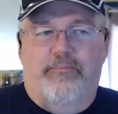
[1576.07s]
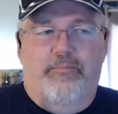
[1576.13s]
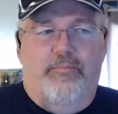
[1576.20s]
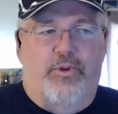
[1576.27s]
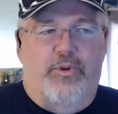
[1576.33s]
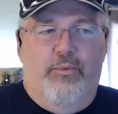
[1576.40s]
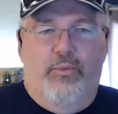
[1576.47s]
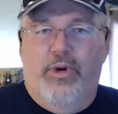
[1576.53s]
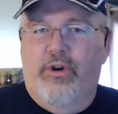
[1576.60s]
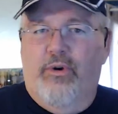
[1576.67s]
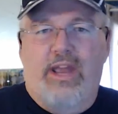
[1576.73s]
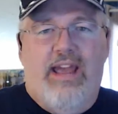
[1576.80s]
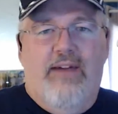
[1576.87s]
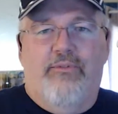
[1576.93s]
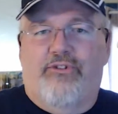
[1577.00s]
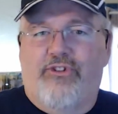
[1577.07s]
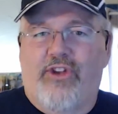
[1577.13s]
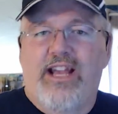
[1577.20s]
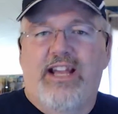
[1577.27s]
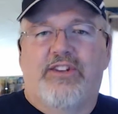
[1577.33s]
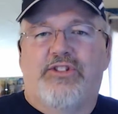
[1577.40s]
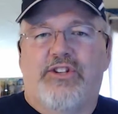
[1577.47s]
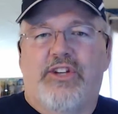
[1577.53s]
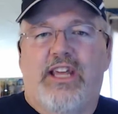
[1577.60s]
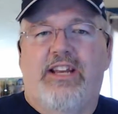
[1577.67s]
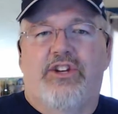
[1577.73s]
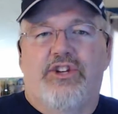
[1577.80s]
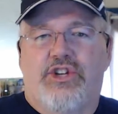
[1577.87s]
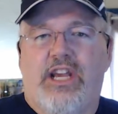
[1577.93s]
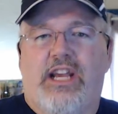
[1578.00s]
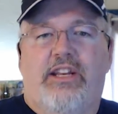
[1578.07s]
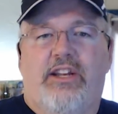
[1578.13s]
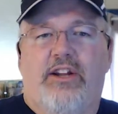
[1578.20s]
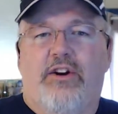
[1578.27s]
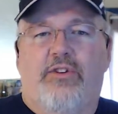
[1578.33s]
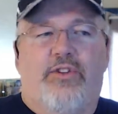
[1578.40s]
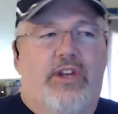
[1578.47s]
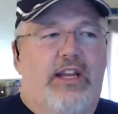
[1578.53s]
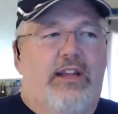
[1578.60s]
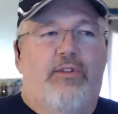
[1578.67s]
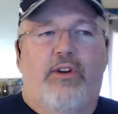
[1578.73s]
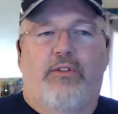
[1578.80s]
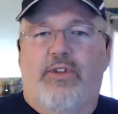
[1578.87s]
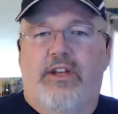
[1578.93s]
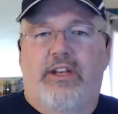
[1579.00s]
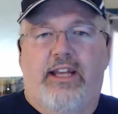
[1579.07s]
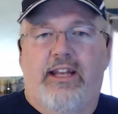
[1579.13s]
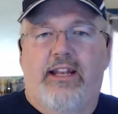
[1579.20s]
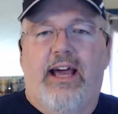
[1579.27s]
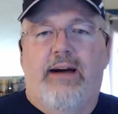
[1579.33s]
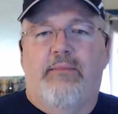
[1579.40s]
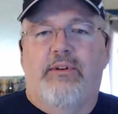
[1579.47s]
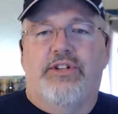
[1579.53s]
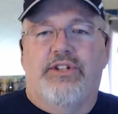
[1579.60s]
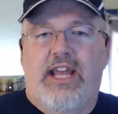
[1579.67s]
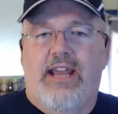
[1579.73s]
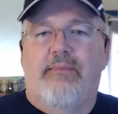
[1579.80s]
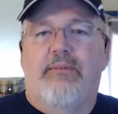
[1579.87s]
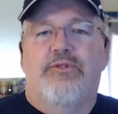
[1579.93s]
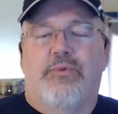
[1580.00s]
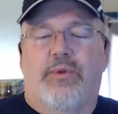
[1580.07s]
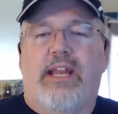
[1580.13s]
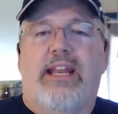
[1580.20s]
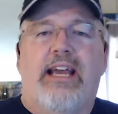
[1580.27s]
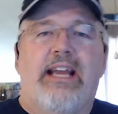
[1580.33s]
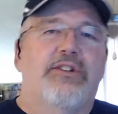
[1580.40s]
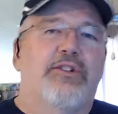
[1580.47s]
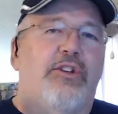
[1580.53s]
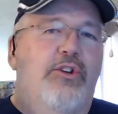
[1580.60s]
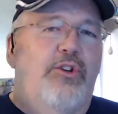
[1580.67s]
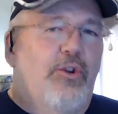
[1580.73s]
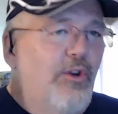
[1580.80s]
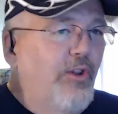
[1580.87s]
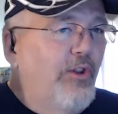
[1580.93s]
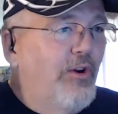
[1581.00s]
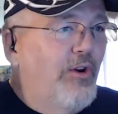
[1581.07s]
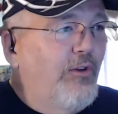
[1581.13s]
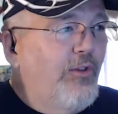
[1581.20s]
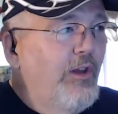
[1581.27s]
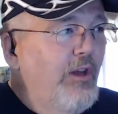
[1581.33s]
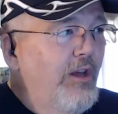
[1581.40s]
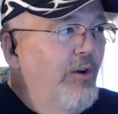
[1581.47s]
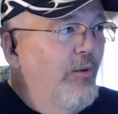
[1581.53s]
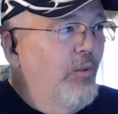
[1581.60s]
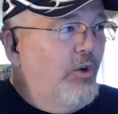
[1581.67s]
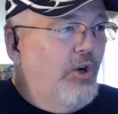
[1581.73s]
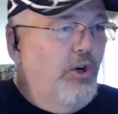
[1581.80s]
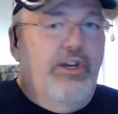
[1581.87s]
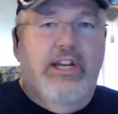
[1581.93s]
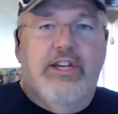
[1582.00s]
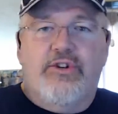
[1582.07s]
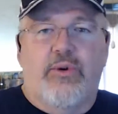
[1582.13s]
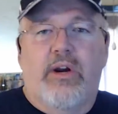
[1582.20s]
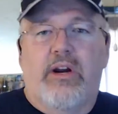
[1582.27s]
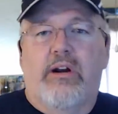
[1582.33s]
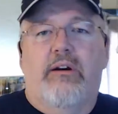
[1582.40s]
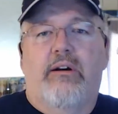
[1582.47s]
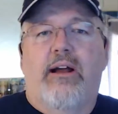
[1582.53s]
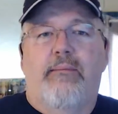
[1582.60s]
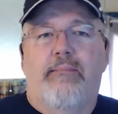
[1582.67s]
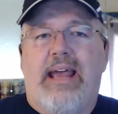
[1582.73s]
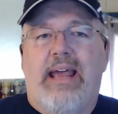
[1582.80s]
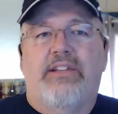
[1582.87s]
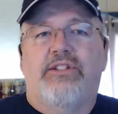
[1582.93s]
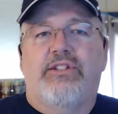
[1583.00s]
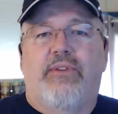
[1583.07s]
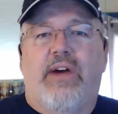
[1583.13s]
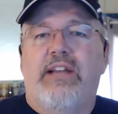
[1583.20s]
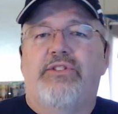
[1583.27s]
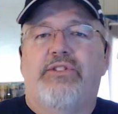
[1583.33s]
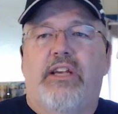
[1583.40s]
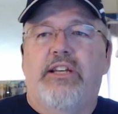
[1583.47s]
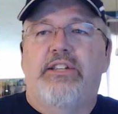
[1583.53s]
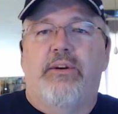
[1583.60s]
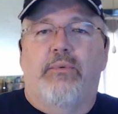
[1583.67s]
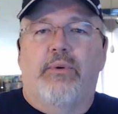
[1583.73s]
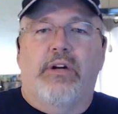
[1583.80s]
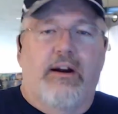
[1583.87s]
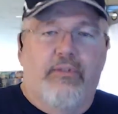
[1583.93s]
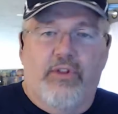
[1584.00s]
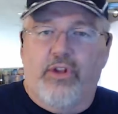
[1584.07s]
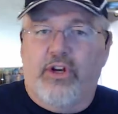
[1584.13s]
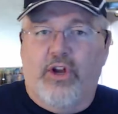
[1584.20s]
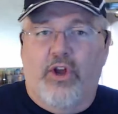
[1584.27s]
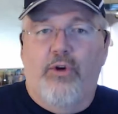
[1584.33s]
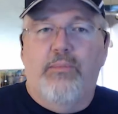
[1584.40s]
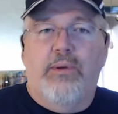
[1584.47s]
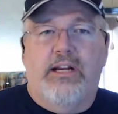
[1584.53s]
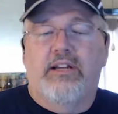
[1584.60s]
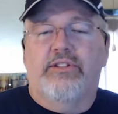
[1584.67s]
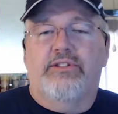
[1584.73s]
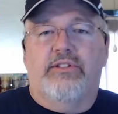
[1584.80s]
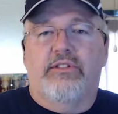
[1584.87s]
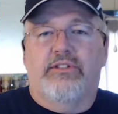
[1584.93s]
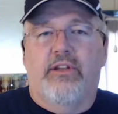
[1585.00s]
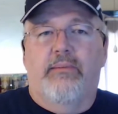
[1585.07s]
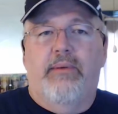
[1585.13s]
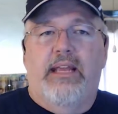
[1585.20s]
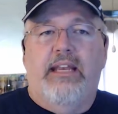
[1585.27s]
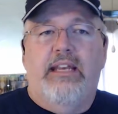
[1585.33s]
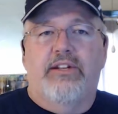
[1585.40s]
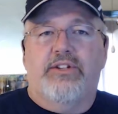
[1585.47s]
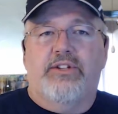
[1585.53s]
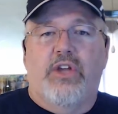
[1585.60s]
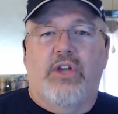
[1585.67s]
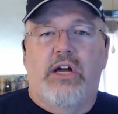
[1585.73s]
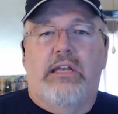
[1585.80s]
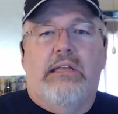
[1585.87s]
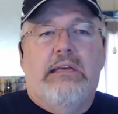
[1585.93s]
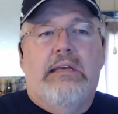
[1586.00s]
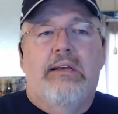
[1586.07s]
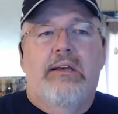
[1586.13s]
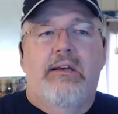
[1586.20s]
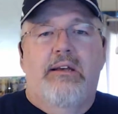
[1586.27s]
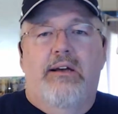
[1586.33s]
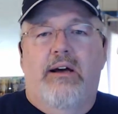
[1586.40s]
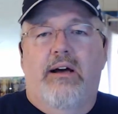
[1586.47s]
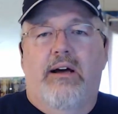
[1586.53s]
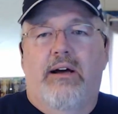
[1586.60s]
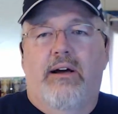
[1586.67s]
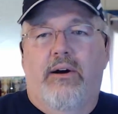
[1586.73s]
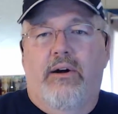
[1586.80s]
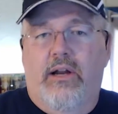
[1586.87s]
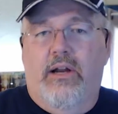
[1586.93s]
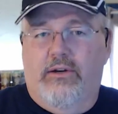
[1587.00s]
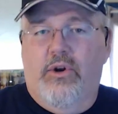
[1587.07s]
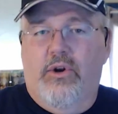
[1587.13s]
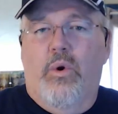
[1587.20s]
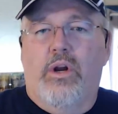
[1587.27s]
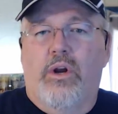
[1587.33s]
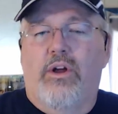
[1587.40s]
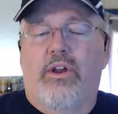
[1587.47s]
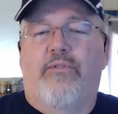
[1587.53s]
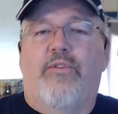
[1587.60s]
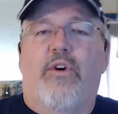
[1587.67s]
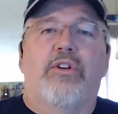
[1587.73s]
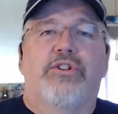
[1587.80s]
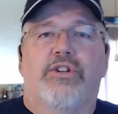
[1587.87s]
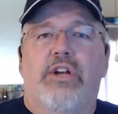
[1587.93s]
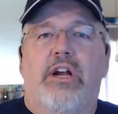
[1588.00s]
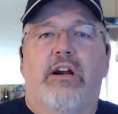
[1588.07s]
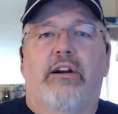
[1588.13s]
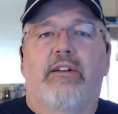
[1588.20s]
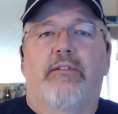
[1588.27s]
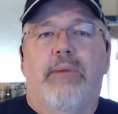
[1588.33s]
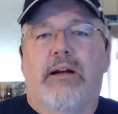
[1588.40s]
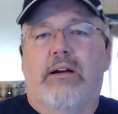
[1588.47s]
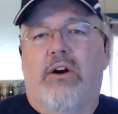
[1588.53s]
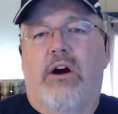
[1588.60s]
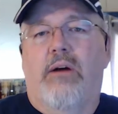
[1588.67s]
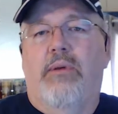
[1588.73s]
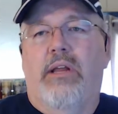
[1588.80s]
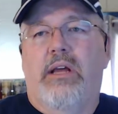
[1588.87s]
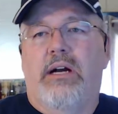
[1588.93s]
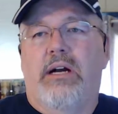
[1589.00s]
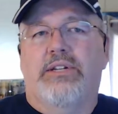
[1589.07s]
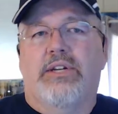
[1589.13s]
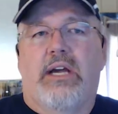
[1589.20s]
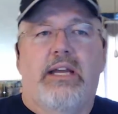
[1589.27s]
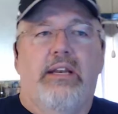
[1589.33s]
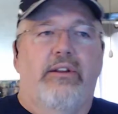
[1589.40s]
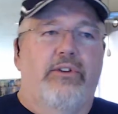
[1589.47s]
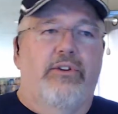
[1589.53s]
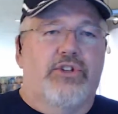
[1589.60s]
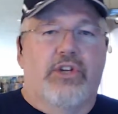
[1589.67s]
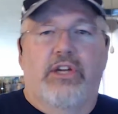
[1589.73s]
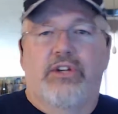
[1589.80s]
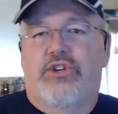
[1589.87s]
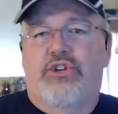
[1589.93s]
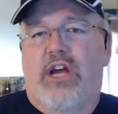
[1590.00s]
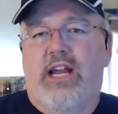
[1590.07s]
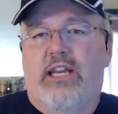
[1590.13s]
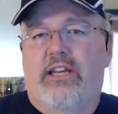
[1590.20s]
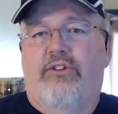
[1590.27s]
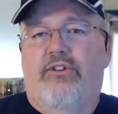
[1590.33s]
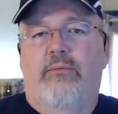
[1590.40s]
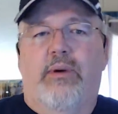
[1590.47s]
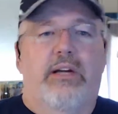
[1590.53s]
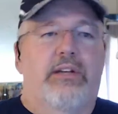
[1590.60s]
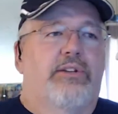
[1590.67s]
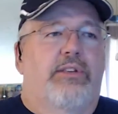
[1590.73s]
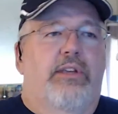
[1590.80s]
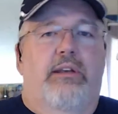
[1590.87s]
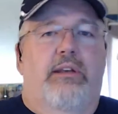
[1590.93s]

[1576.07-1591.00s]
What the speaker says: We don't have the science today to shade the Earth, and even if they did, how much damage would that actually do to the Earth? Could they trigger a massive ice age that would cover the globe because some idiots thought, and going on a false narrative about carbon dioxide and the sun shining too much, that